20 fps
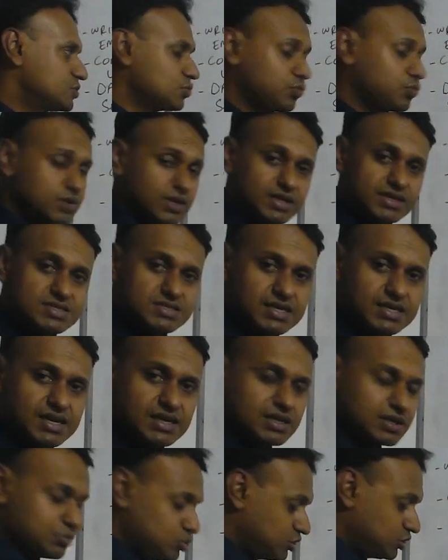So we
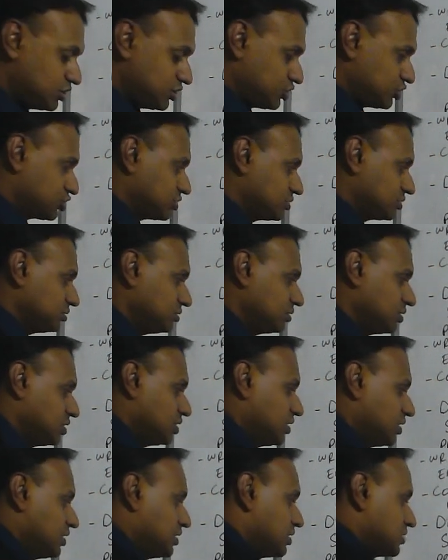understand communication
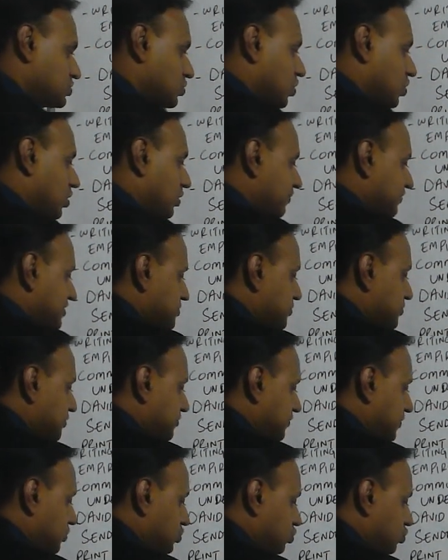is always
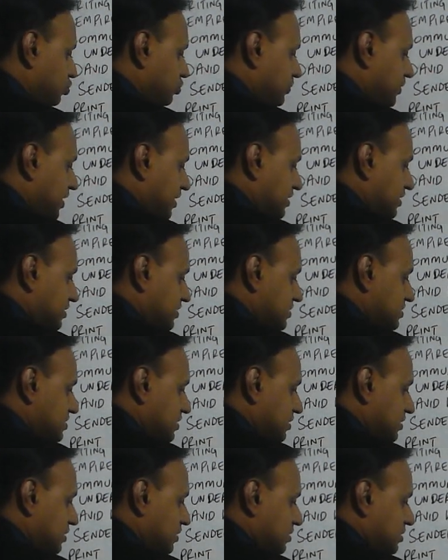between two parties.
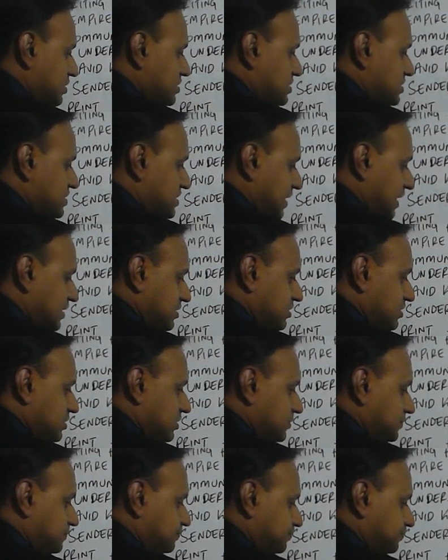There's sender